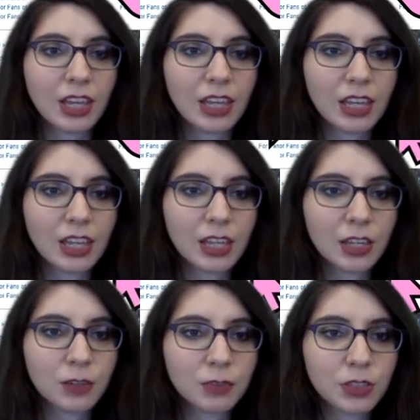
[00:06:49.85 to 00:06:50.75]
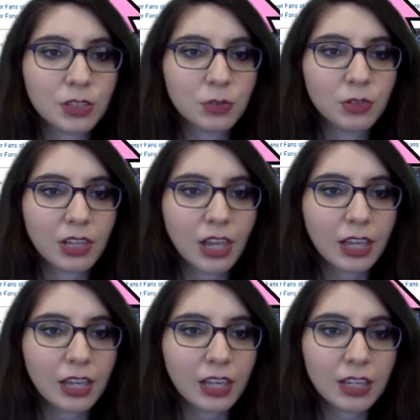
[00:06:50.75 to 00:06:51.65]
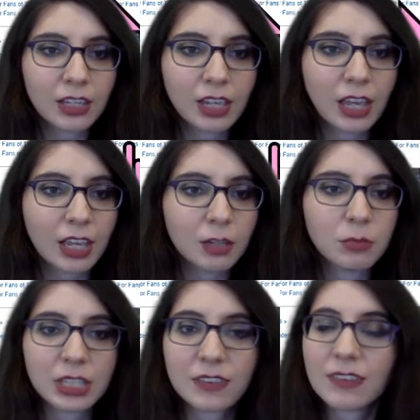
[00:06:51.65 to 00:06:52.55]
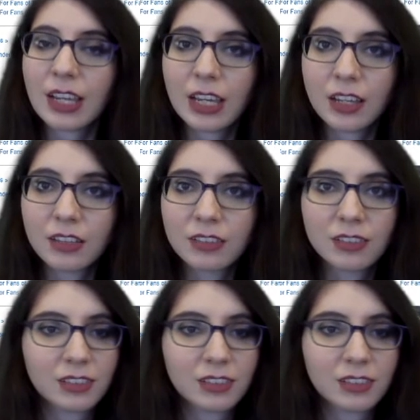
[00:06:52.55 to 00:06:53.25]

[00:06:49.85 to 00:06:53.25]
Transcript: If you like Handmaid's Tale,